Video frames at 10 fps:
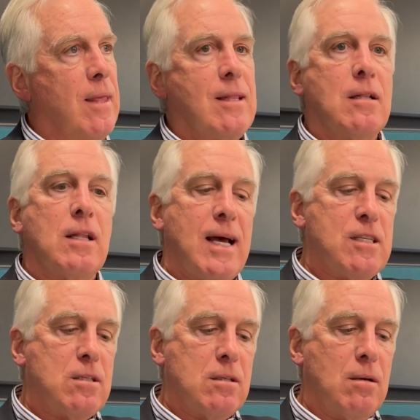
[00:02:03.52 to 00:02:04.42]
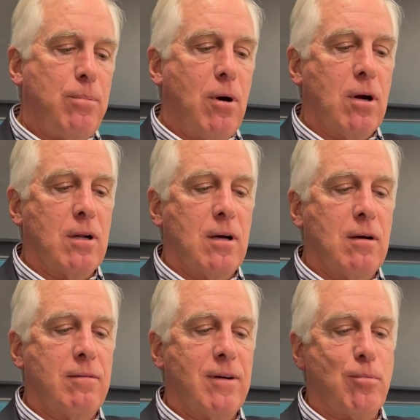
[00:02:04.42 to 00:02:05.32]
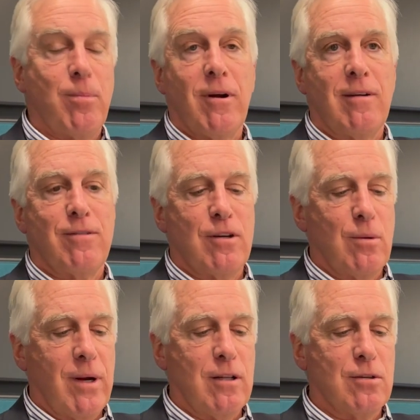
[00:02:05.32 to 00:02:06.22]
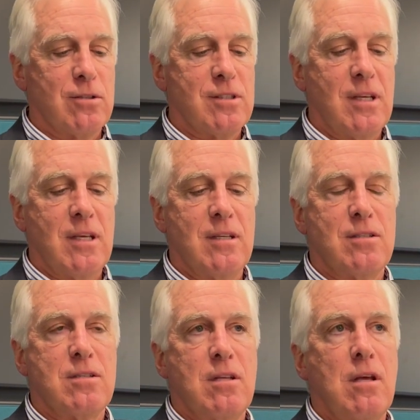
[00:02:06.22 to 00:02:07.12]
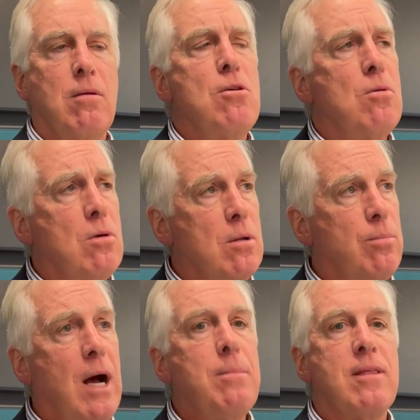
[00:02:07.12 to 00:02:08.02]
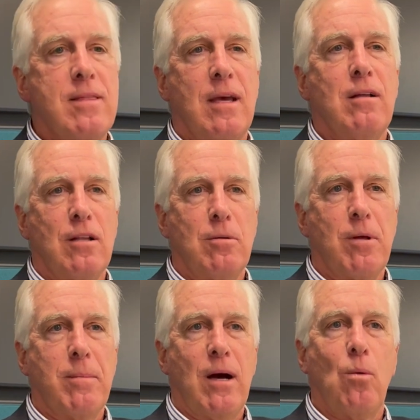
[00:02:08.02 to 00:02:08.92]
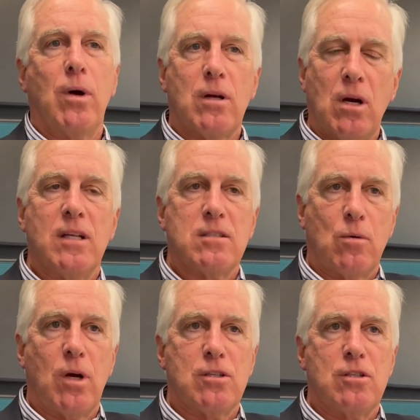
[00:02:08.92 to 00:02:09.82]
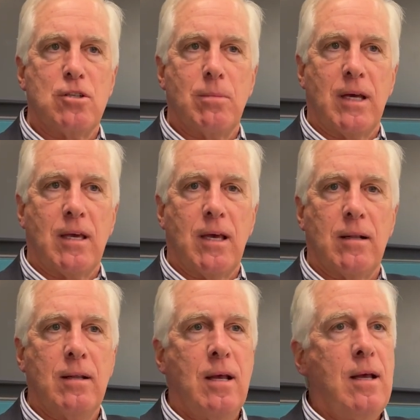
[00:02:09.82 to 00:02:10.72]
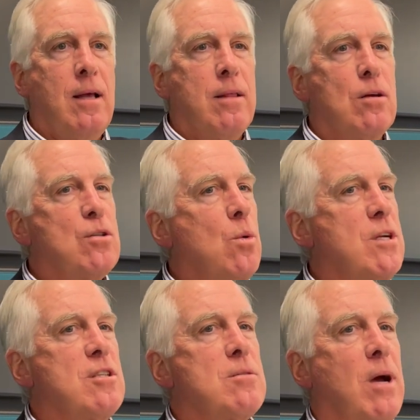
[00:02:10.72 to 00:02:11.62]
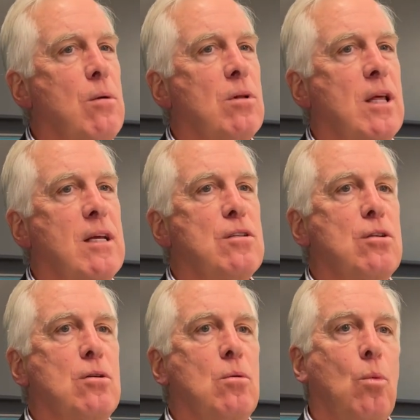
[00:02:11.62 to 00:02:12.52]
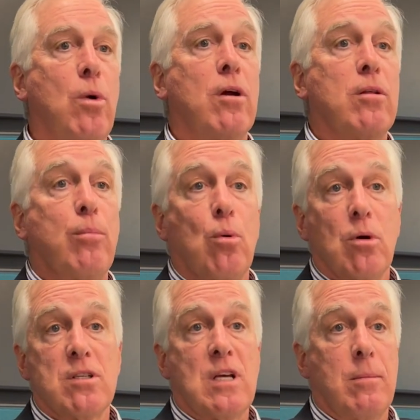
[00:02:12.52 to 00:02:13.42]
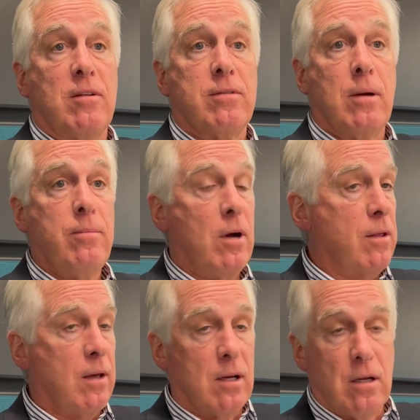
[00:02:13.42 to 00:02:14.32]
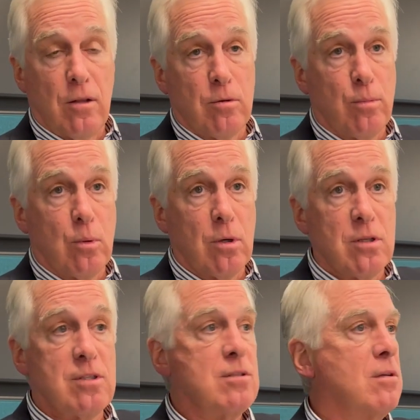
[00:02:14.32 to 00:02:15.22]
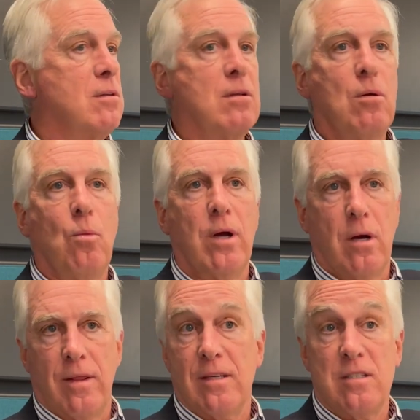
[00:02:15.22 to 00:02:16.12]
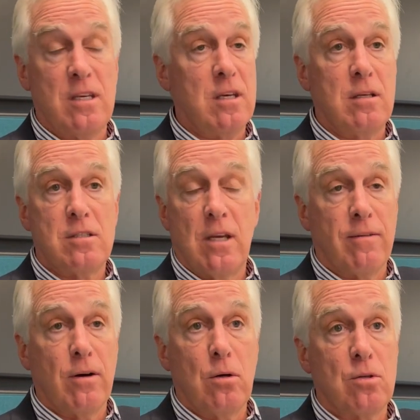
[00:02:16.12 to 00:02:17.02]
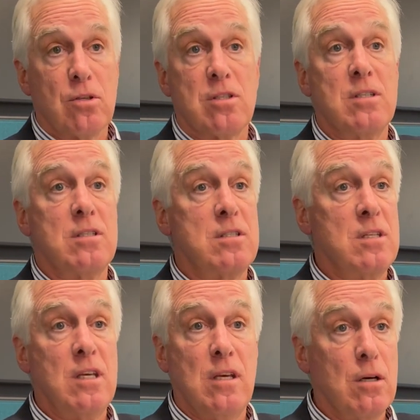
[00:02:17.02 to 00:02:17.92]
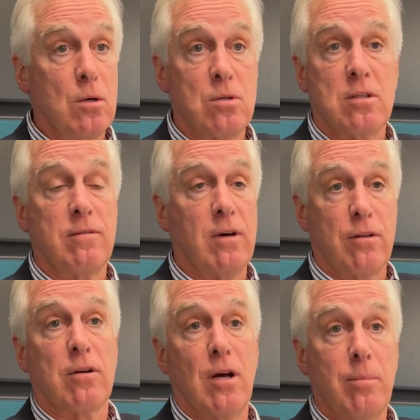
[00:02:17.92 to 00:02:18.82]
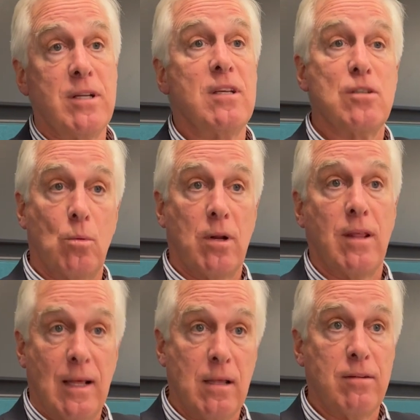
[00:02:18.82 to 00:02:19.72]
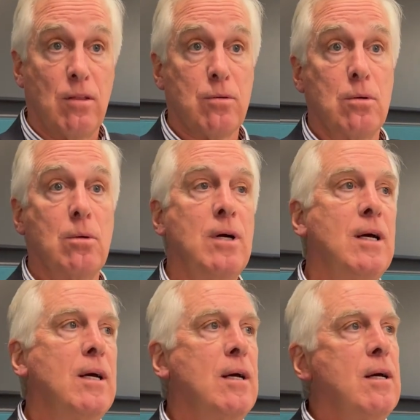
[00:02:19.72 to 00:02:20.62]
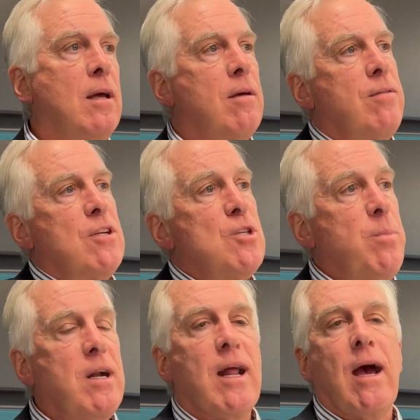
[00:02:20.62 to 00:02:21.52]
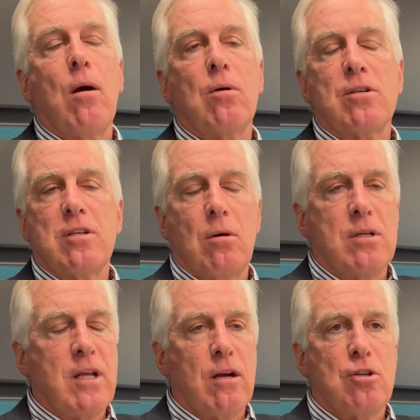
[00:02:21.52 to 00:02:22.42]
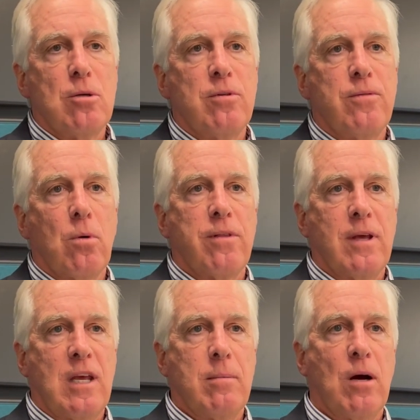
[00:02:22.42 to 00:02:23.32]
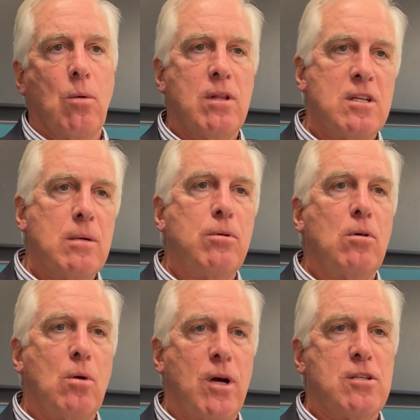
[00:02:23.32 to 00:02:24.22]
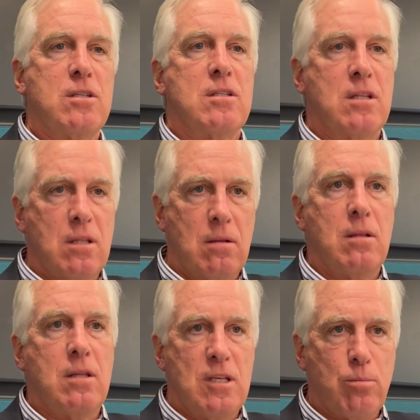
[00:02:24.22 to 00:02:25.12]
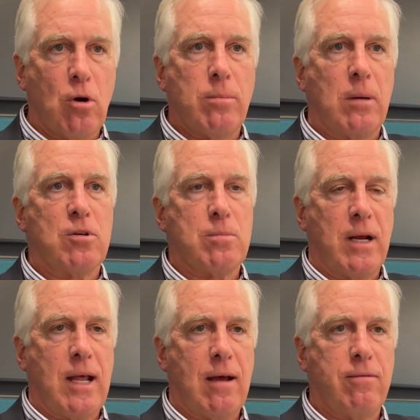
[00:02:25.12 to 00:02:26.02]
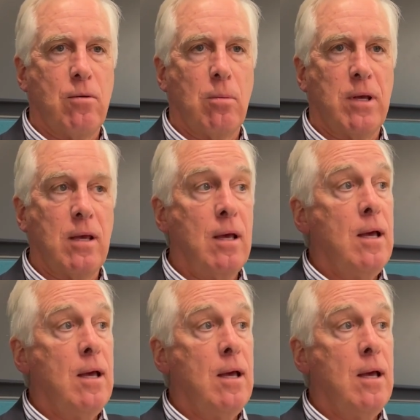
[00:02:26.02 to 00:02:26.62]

And the last part of preparing for derailers is you can probably think a little bit about what kinds of questions you might get. Those questions might relate to where the board is coming from. Are they on other boards? What are they, CFOs or CEOs of other companies, and what are they living through? If you just spend an hour or so, a day or two before, thinking about what are the typical questions that these board members might have for me,